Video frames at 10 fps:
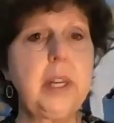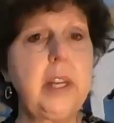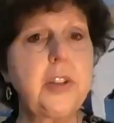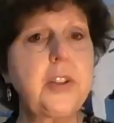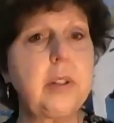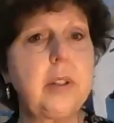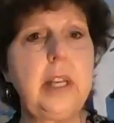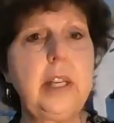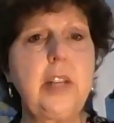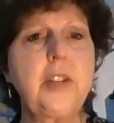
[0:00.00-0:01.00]
but
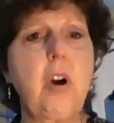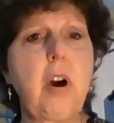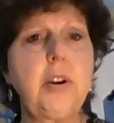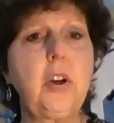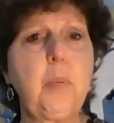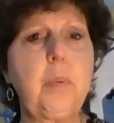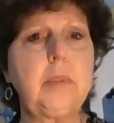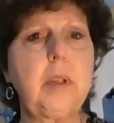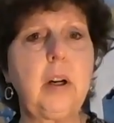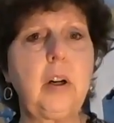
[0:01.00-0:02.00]
it is on her
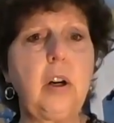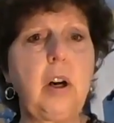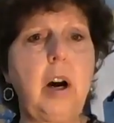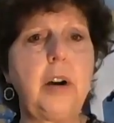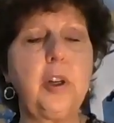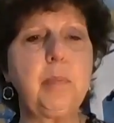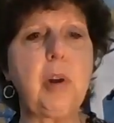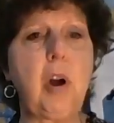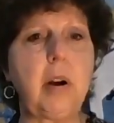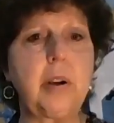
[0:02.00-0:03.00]

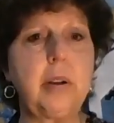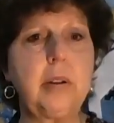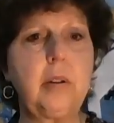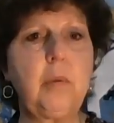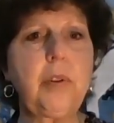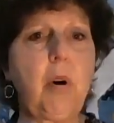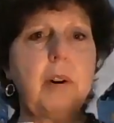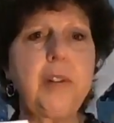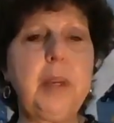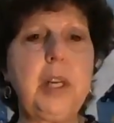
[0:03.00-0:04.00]
blog with all
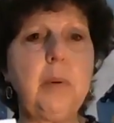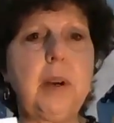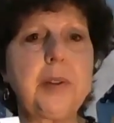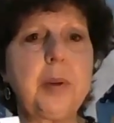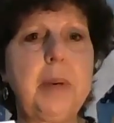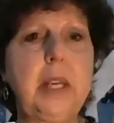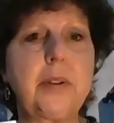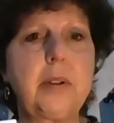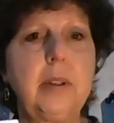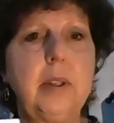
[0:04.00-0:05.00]
of the mini recipes.